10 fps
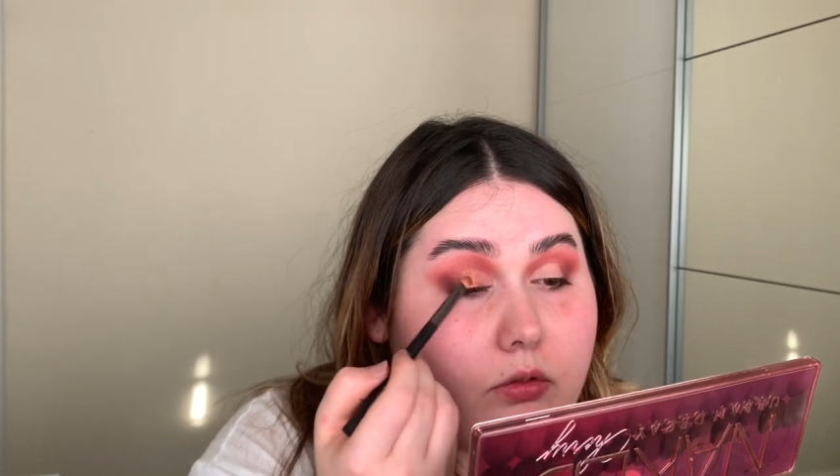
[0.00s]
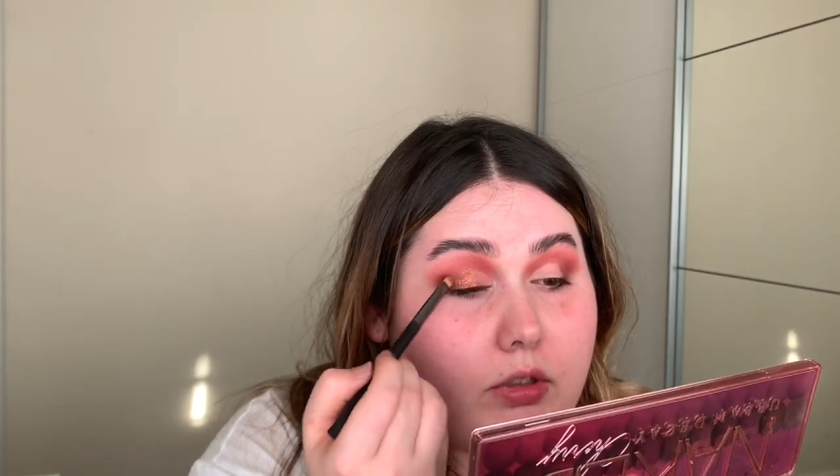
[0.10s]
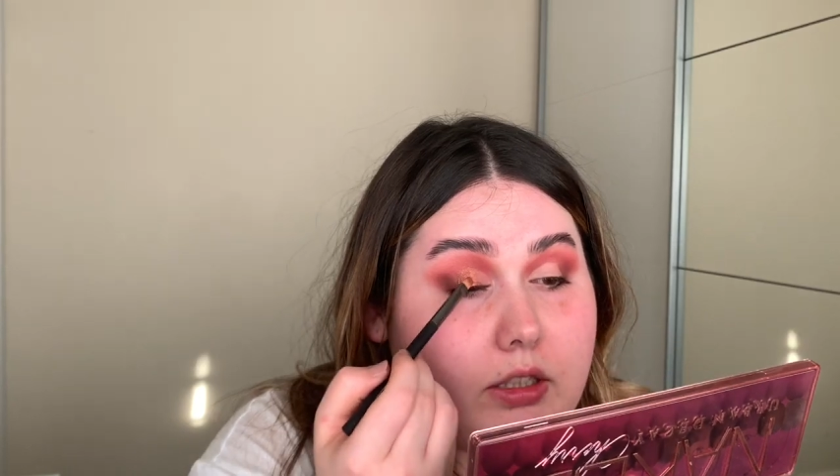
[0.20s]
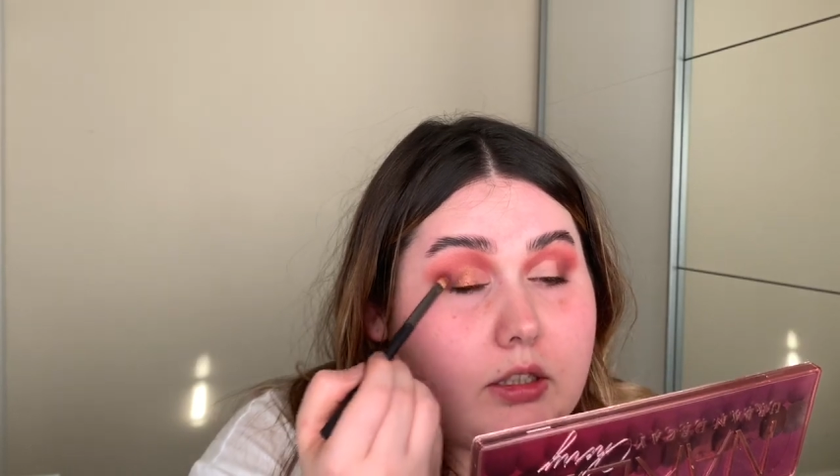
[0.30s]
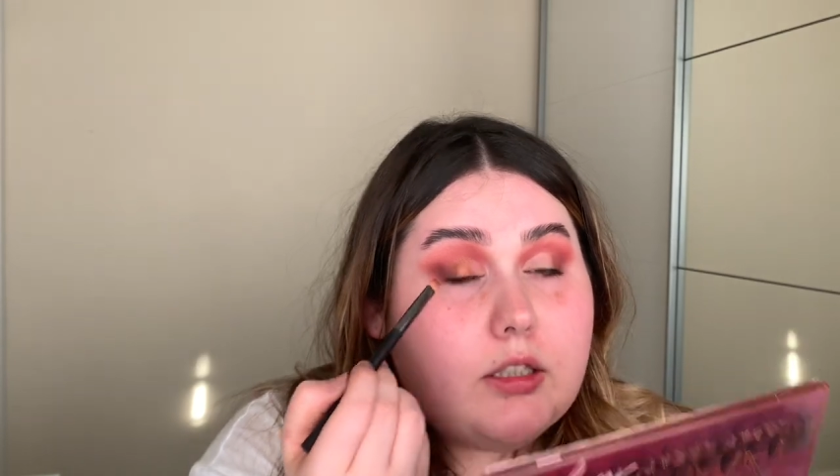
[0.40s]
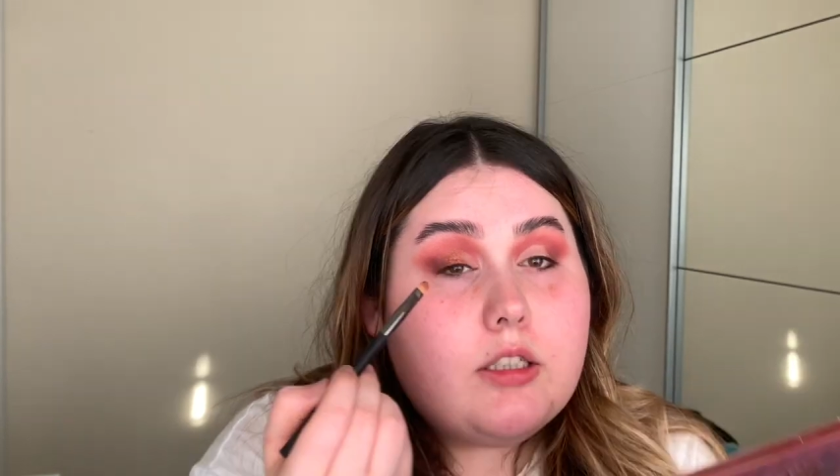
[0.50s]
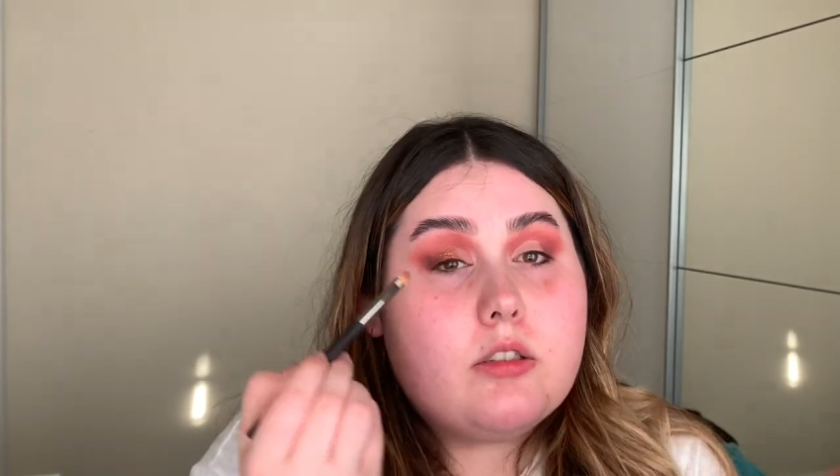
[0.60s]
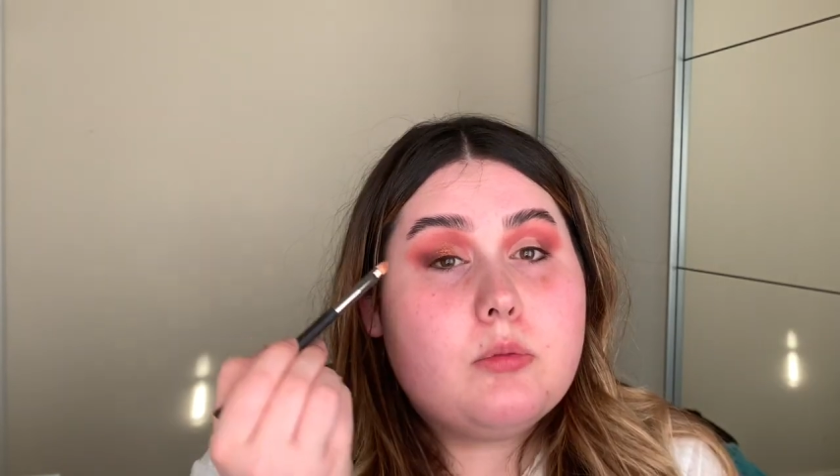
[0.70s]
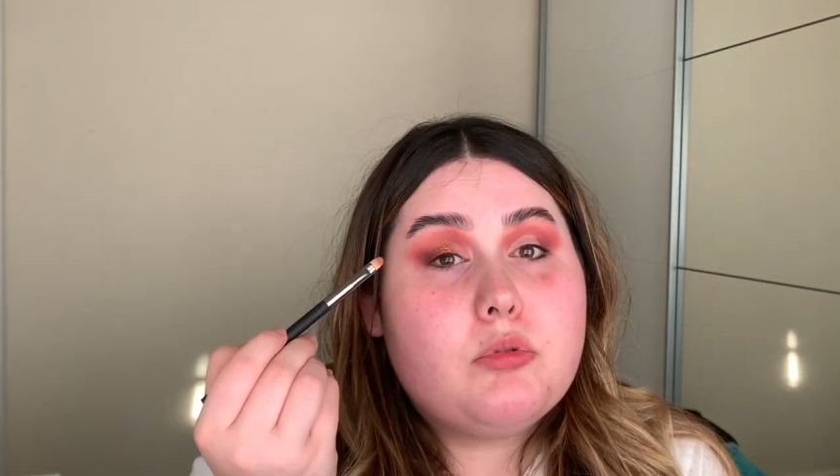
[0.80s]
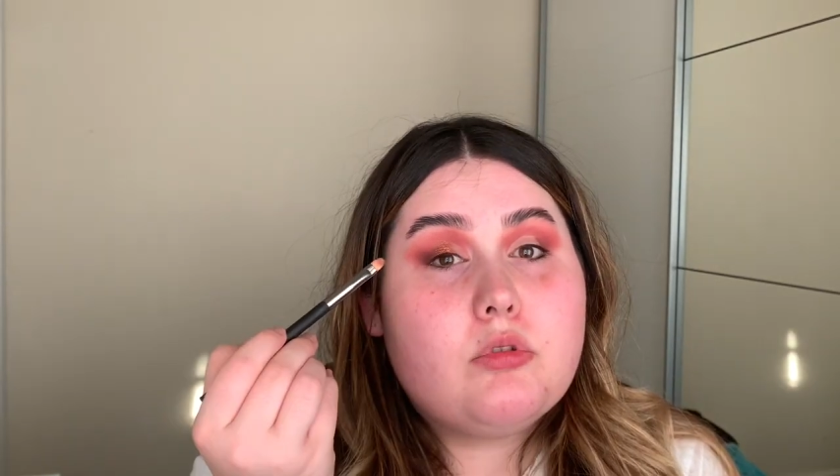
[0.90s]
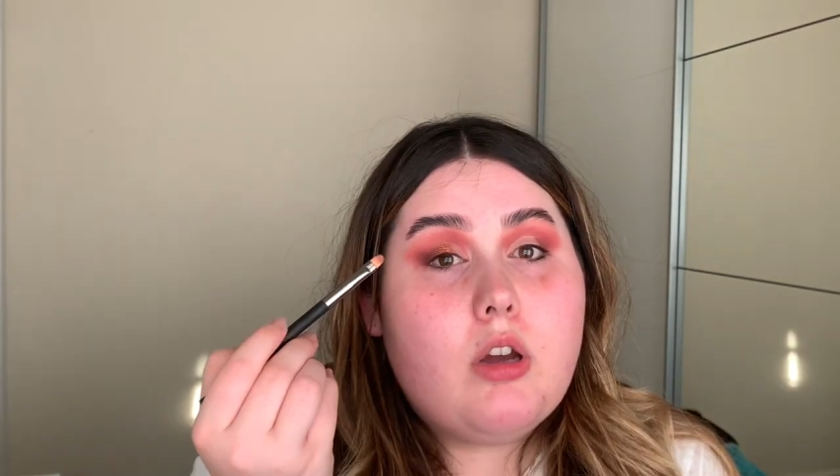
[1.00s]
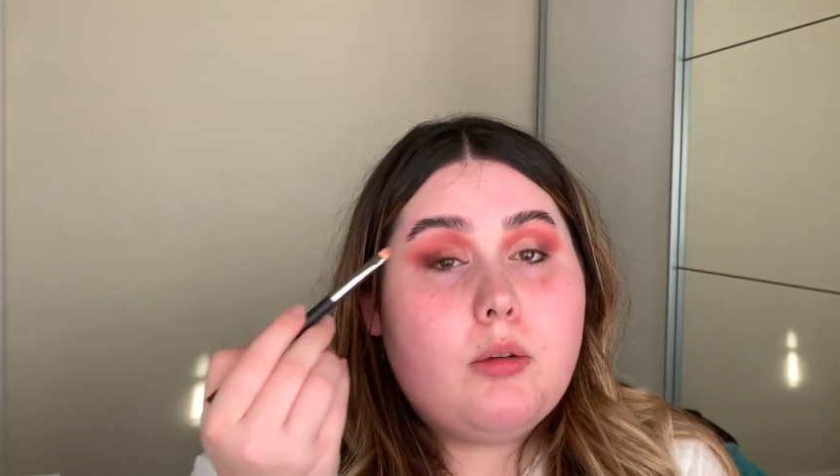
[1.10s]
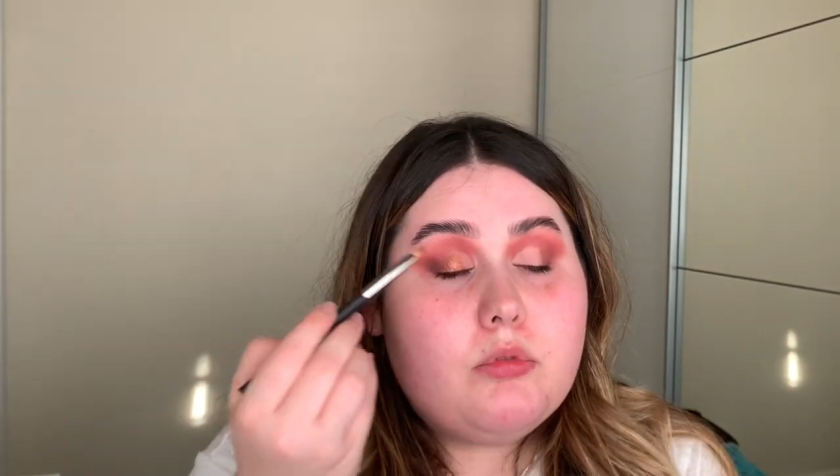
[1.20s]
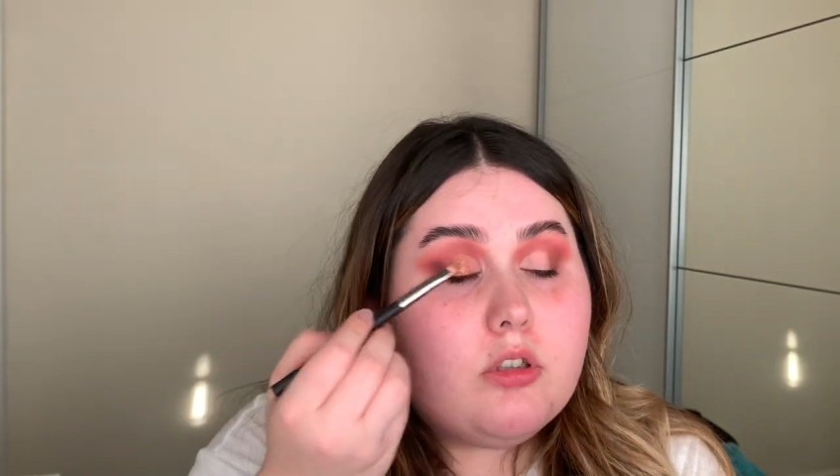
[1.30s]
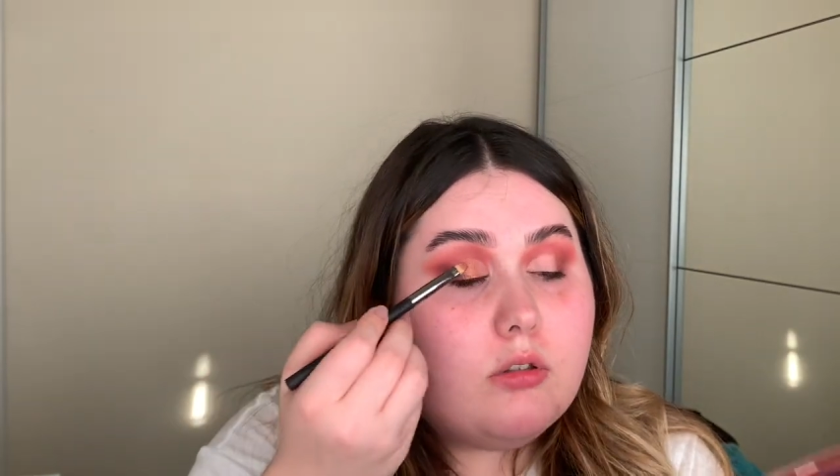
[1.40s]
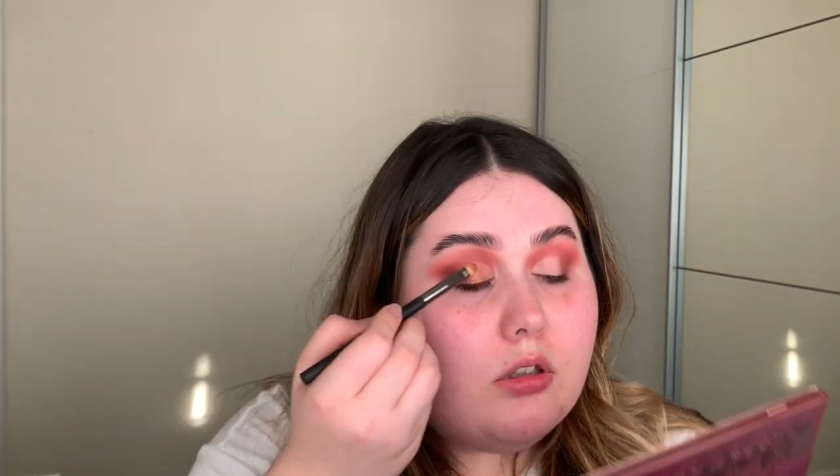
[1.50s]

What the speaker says: recently subscribed to,